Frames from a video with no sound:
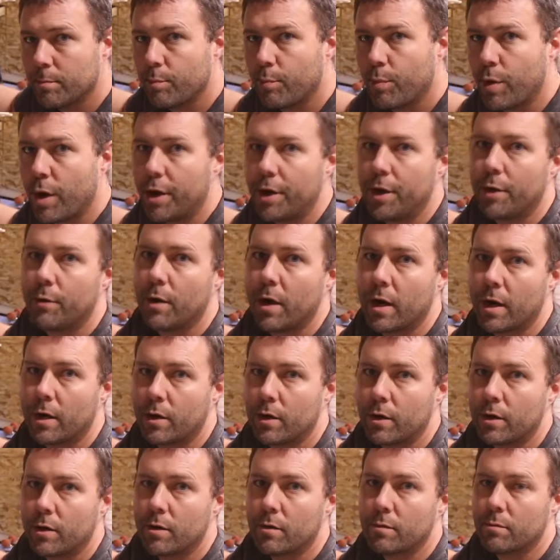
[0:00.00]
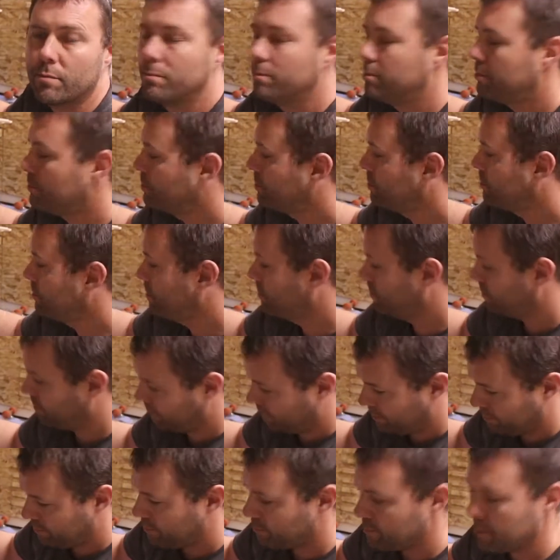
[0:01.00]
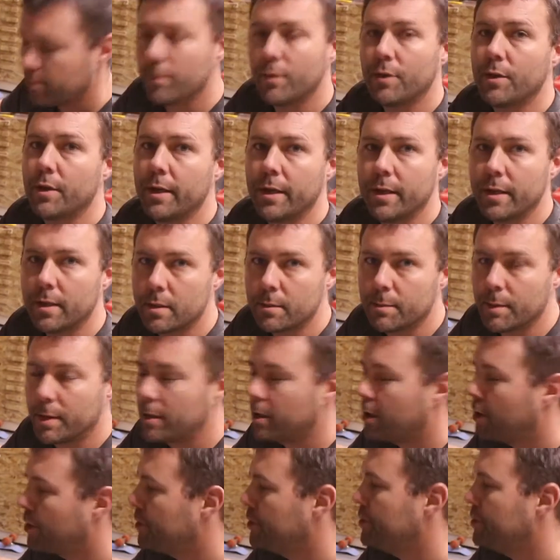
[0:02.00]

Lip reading: party rocker things my daughter